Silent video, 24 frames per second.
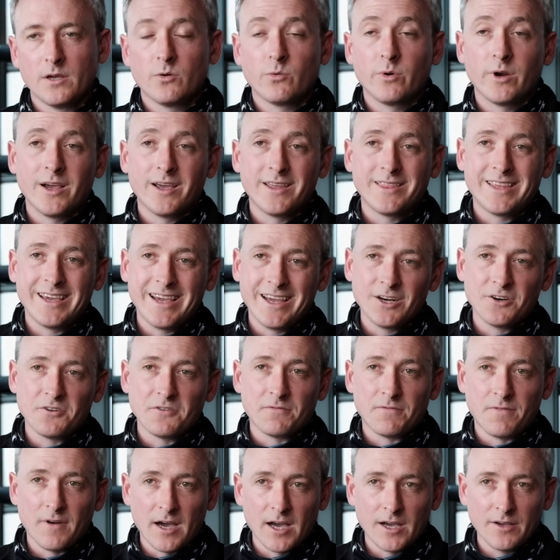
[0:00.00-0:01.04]
where at the end
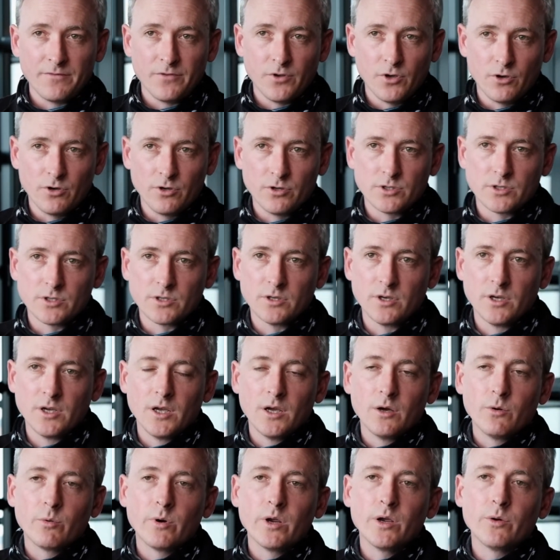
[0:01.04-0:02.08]
of 5 years
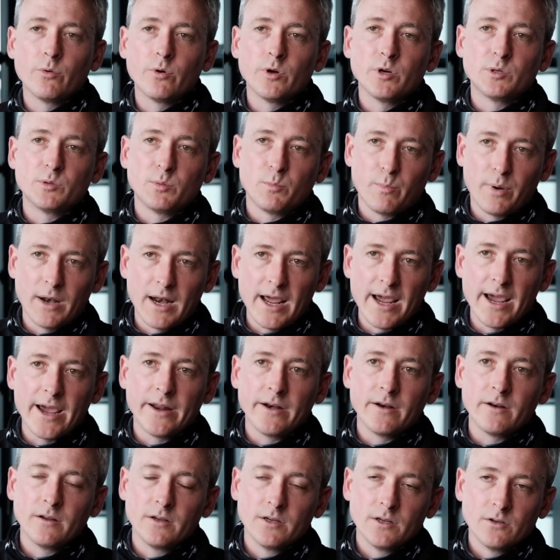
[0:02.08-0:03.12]
we would
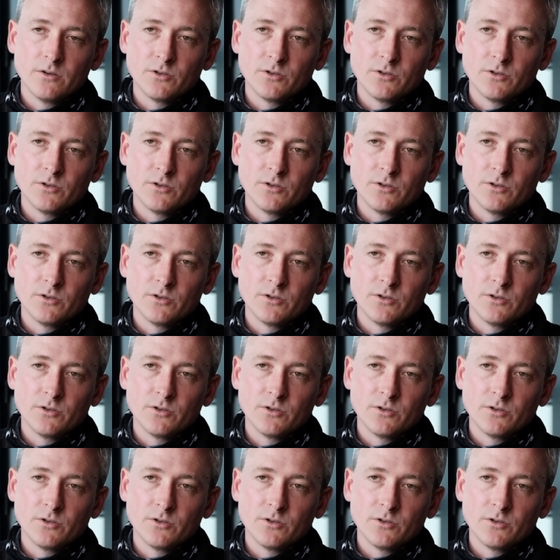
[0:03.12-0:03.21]
plan